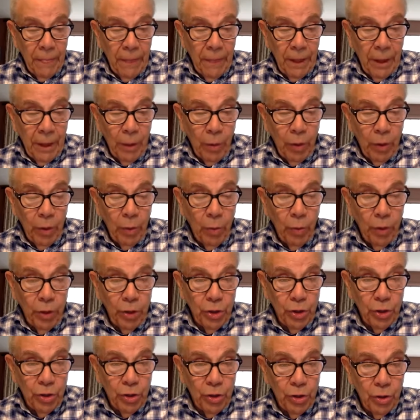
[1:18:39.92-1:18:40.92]
I want to
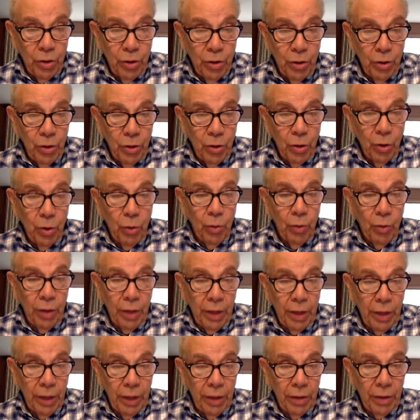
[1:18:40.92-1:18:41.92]
wish you
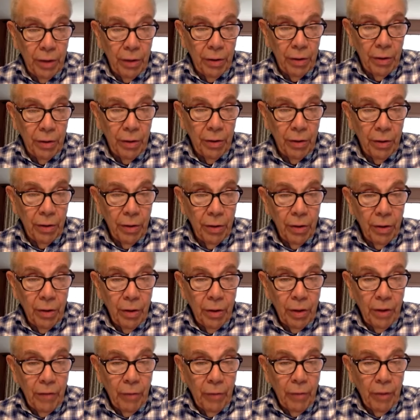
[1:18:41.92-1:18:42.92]
and
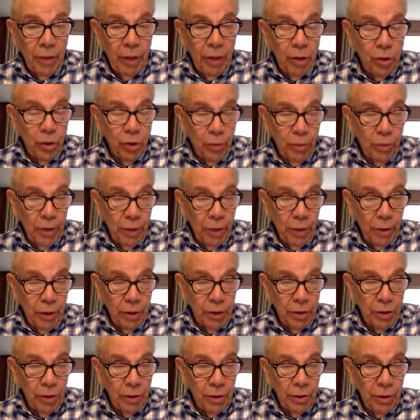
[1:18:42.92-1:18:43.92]
everybody at your
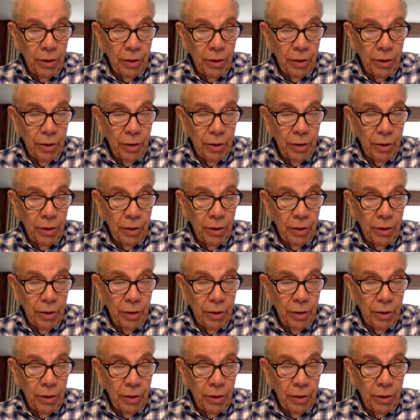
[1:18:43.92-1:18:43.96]
parish